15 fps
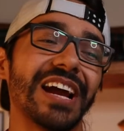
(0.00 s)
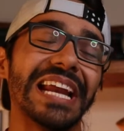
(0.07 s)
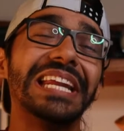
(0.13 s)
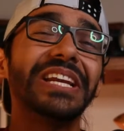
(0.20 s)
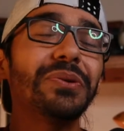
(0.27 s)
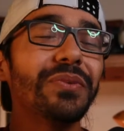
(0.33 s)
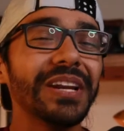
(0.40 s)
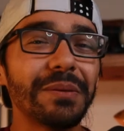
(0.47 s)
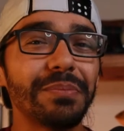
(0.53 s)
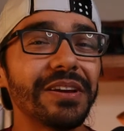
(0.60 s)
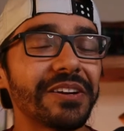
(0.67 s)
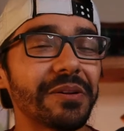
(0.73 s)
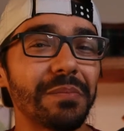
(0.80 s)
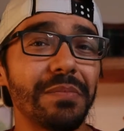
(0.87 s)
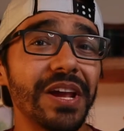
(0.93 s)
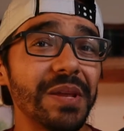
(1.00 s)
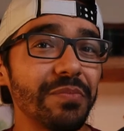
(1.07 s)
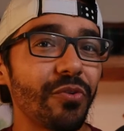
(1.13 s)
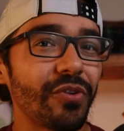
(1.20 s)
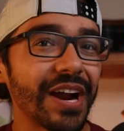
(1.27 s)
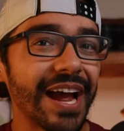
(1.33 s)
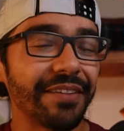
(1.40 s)
I didn't really pick up many
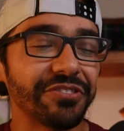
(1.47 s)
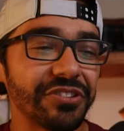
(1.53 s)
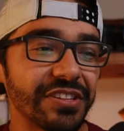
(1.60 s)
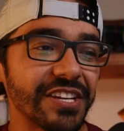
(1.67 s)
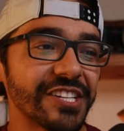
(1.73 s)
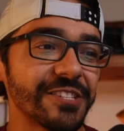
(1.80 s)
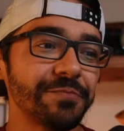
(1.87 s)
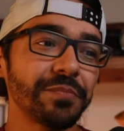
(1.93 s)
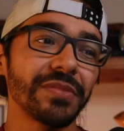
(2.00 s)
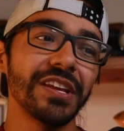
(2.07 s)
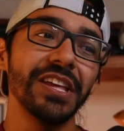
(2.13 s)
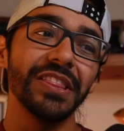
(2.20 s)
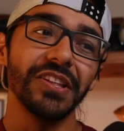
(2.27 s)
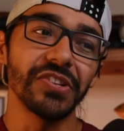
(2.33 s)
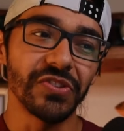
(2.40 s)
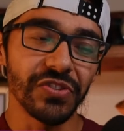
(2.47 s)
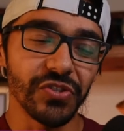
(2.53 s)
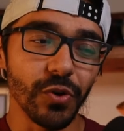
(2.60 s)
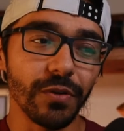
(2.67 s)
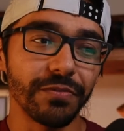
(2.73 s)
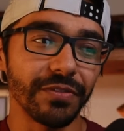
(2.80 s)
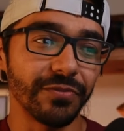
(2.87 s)
more after this, this one
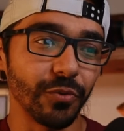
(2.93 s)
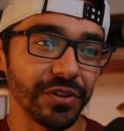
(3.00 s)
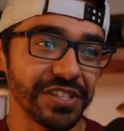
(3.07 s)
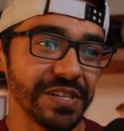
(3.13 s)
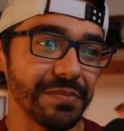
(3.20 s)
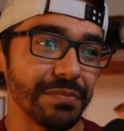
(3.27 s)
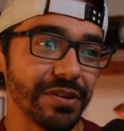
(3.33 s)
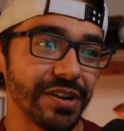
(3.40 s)
sold for 14